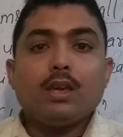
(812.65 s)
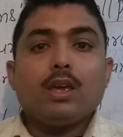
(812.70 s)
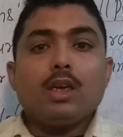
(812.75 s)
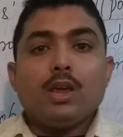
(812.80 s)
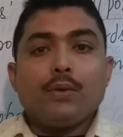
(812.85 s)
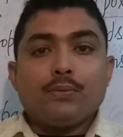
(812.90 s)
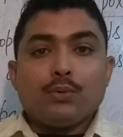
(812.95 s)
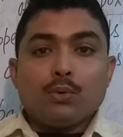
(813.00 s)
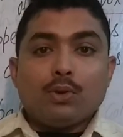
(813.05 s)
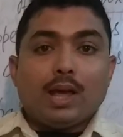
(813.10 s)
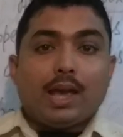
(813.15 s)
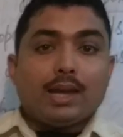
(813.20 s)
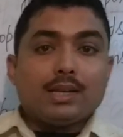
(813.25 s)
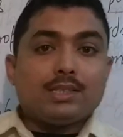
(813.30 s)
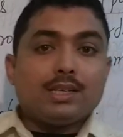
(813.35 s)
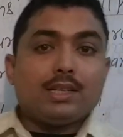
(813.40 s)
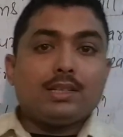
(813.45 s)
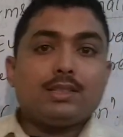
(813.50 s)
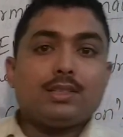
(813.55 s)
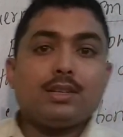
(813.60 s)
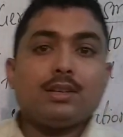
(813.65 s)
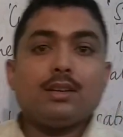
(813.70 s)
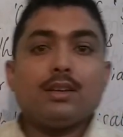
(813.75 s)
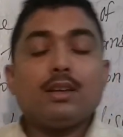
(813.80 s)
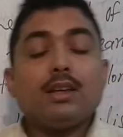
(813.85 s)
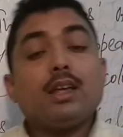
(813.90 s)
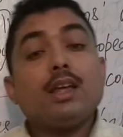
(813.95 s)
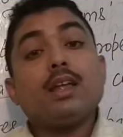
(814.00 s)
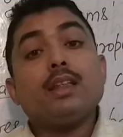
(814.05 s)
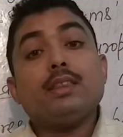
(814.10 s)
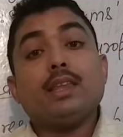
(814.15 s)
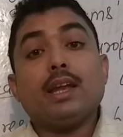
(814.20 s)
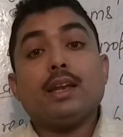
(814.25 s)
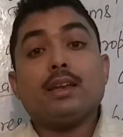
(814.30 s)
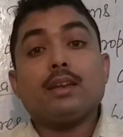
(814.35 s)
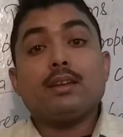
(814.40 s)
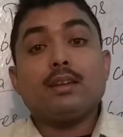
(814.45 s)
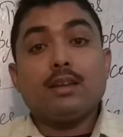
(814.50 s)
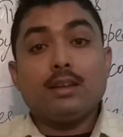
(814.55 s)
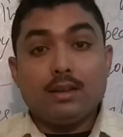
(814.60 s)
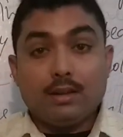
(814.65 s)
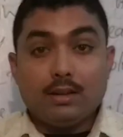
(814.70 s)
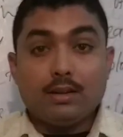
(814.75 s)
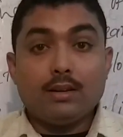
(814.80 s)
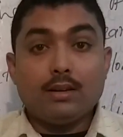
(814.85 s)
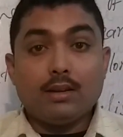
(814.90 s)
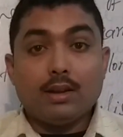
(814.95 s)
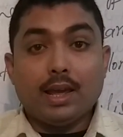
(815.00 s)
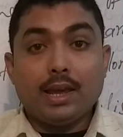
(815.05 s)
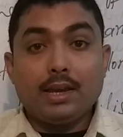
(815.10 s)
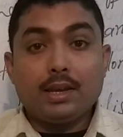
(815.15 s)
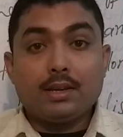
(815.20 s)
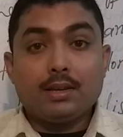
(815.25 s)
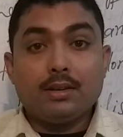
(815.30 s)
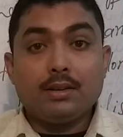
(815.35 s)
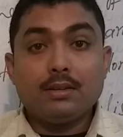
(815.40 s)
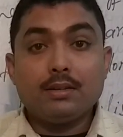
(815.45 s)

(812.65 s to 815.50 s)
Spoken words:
If you liked it, then like,